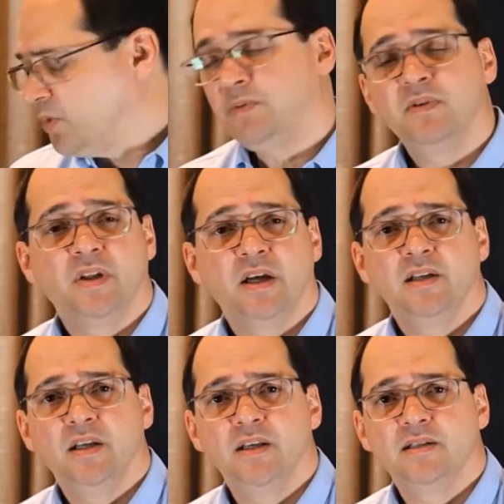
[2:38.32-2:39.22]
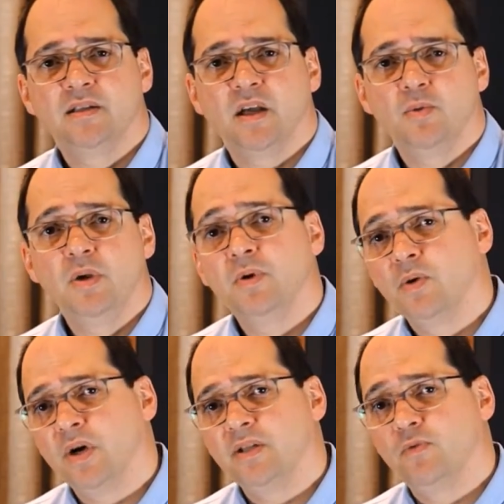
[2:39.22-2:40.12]
what we've done is we were
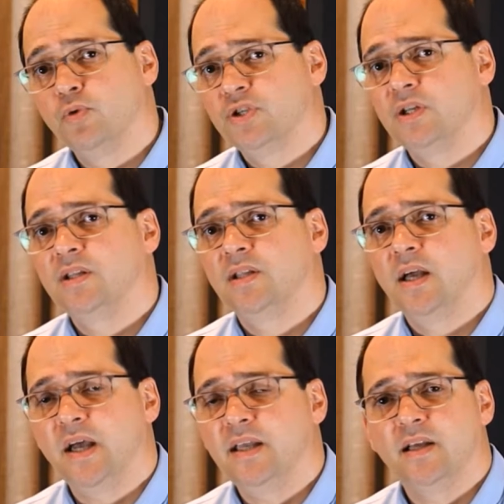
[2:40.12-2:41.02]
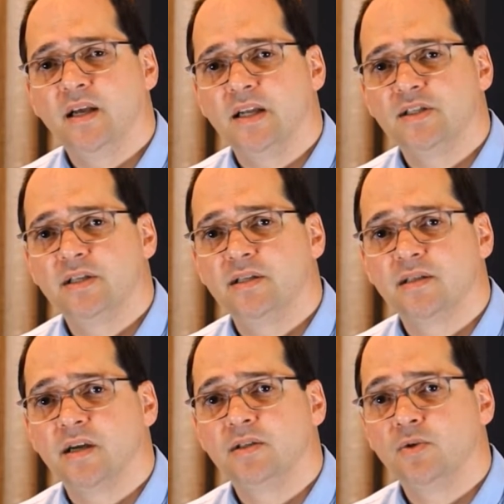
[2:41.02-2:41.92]
quite fortunate the day that I actually
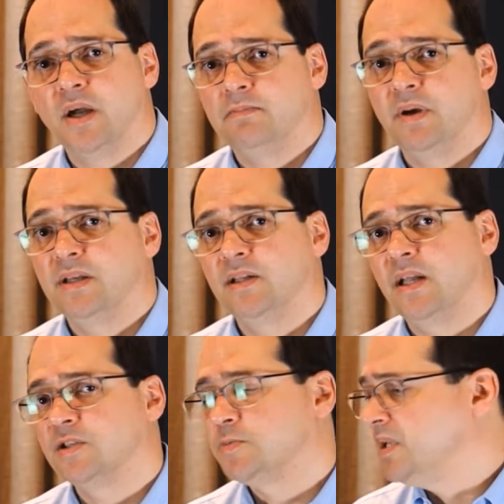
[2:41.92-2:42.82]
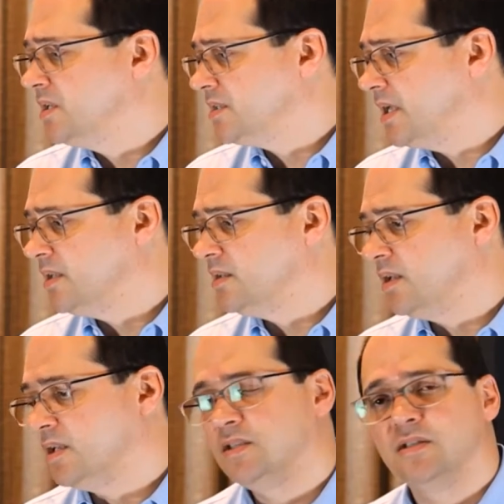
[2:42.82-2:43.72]
decided to unpack the loudspeakers
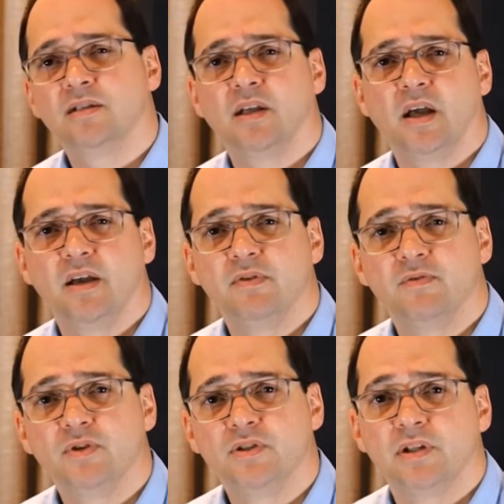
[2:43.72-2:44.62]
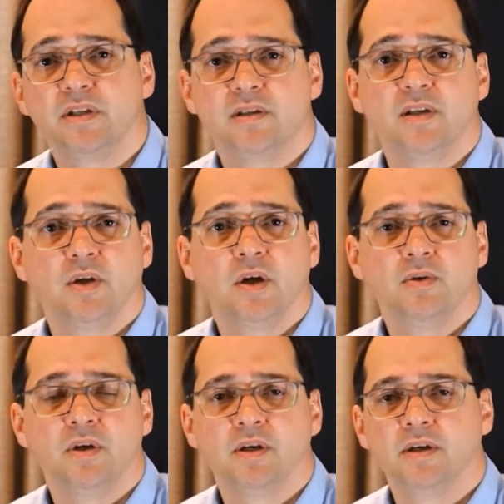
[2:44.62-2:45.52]
and just have a first listen,
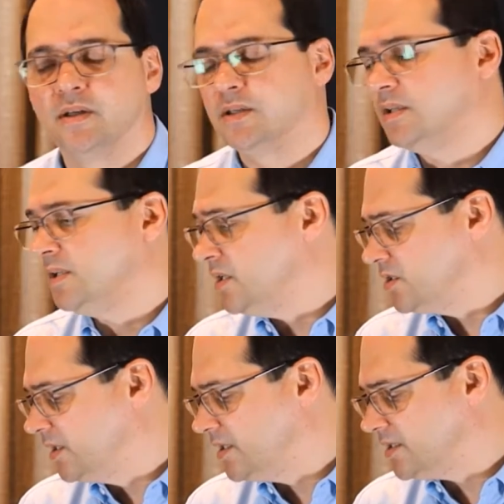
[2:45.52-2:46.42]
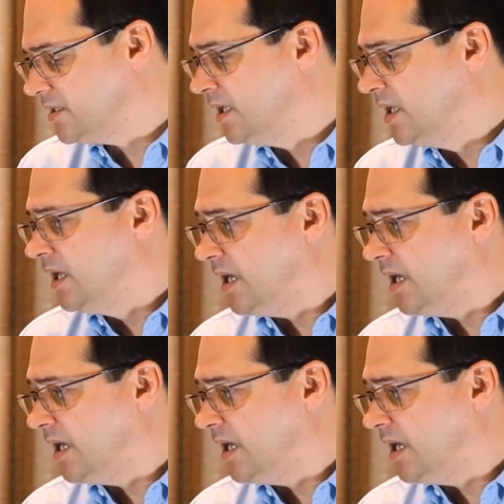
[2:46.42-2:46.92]
initial listen.